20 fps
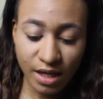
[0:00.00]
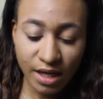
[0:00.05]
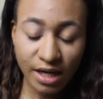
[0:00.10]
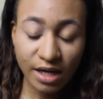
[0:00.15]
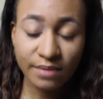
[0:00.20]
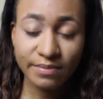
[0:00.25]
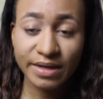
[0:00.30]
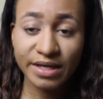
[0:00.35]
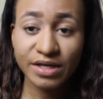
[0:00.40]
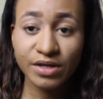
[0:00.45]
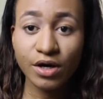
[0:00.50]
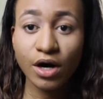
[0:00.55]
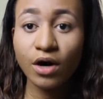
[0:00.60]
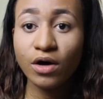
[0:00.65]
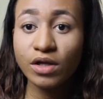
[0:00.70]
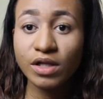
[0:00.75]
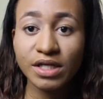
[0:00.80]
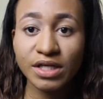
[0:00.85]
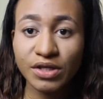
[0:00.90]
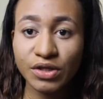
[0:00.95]
I
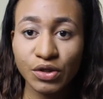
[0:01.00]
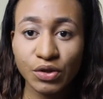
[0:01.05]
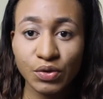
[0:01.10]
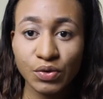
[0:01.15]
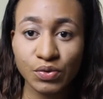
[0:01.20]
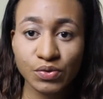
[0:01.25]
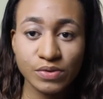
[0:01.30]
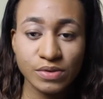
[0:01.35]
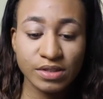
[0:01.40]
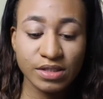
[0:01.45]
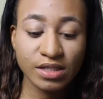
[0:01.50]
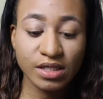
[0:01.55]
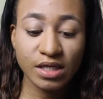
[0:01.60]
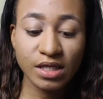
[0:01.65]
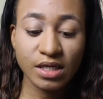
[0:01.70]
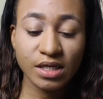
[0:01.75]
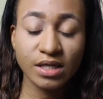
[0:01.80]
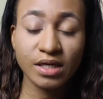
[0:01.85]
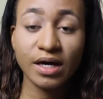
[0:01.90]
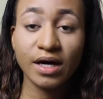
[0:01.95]
only use
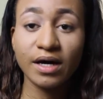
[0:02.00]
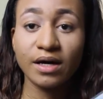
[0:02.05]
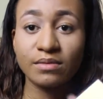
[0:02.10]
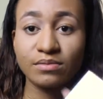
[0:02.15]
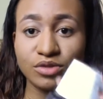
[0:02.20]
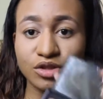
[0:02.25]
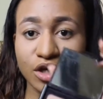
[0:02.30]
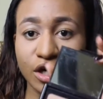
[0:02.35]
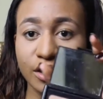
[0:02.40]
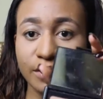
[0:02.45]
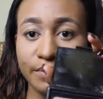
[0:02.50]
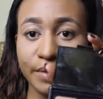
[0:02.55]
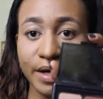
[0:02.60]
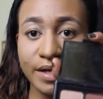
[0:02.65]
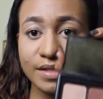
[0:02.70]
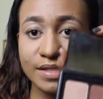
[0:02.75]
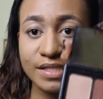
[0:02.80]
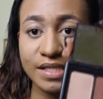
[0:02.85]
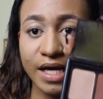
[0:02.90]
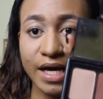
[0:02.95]
the dark
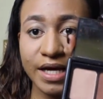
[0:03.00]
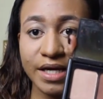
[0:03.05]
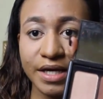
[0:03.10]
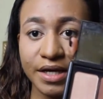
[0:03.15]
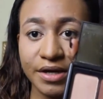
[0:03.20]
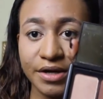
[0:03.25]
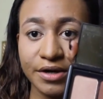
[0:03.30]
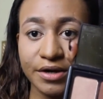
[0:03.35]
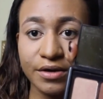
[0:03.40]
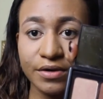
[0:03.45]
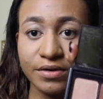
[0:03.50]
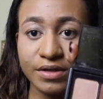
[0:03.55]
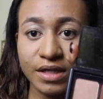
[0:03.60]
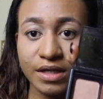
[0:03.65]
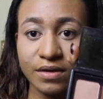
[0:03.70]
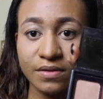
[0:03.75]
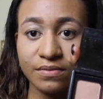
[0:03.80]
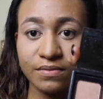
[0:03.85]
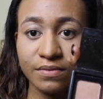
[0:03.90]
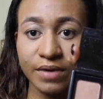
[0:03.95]
brown side here on
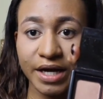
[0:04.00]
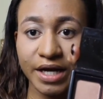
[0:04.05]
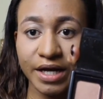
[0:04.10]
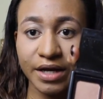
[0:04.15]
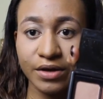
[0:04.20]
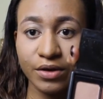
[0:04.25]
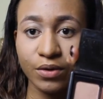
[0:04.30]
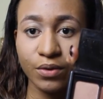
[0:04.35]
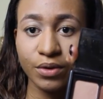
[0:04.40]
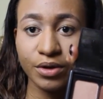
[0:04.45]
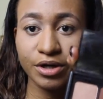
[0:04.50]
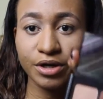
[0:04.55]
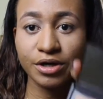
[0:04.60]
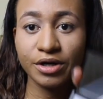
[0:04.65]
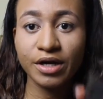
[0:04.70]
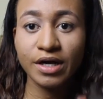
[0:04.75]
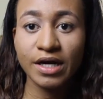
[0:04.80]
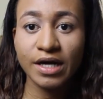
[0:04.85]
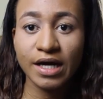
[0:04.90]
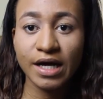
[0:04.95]
the right hand corner.